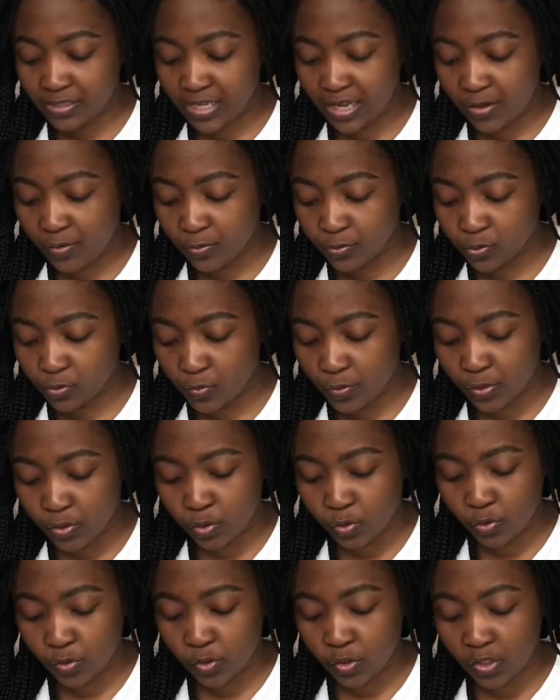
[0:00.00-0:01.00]
I also want
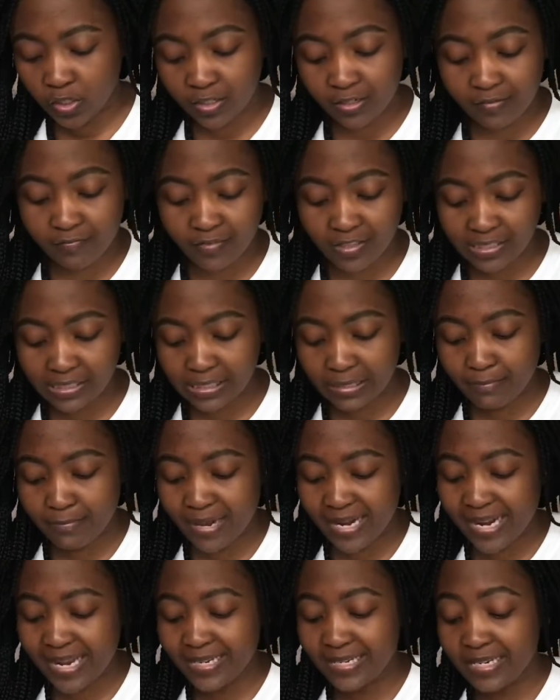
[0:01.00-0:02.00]
to start investing, but
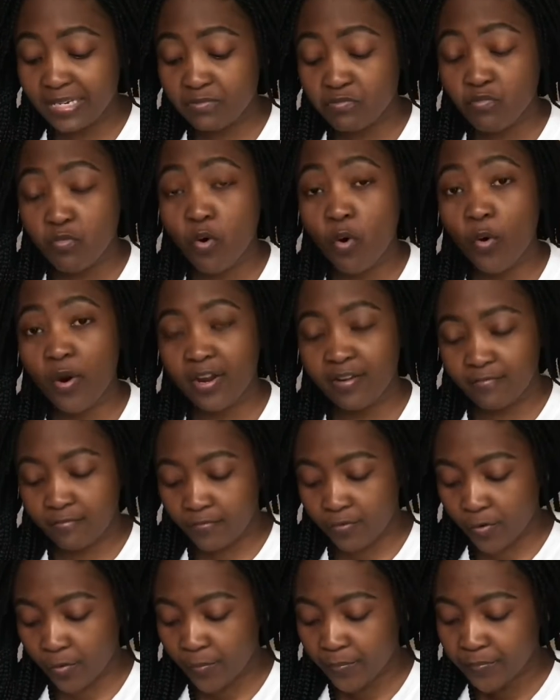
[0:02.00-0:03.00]
I need more
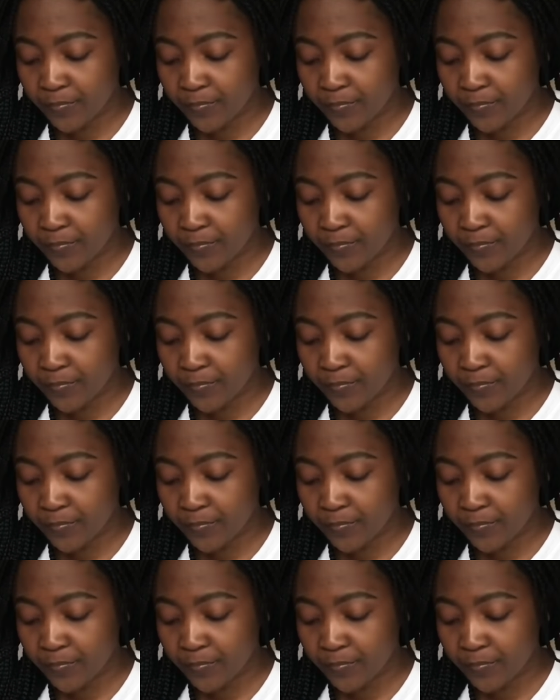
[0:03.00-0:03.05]
info.